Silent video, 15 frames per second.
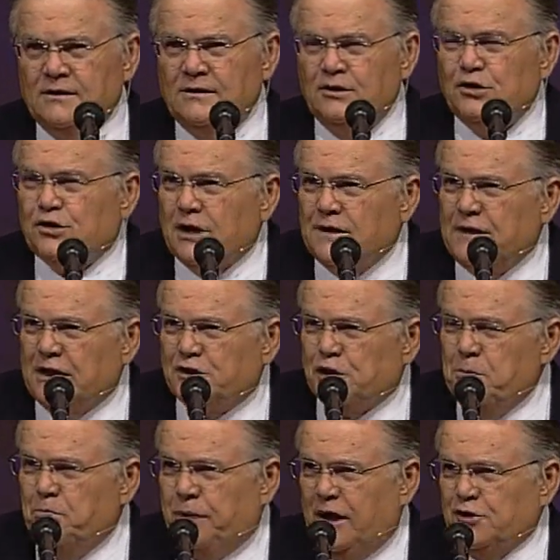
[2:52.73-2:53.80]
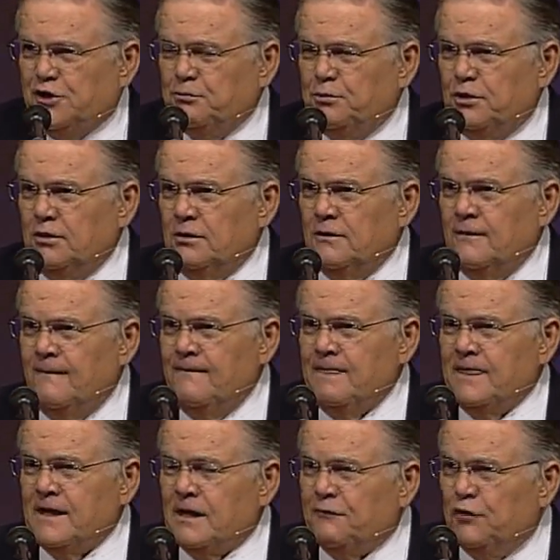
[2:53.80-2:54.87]
You say that's impossible?
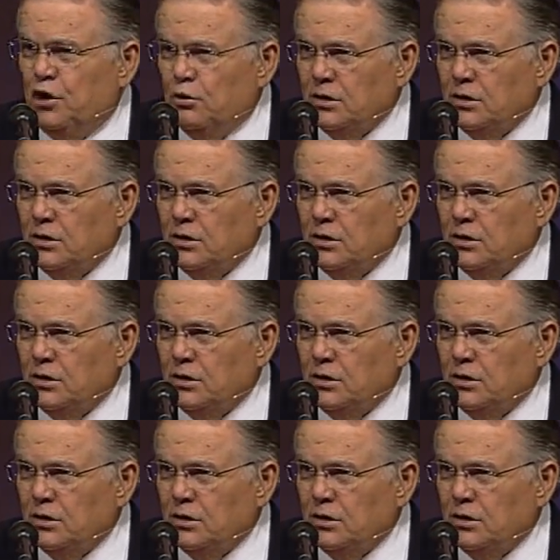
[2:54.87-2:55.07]
If you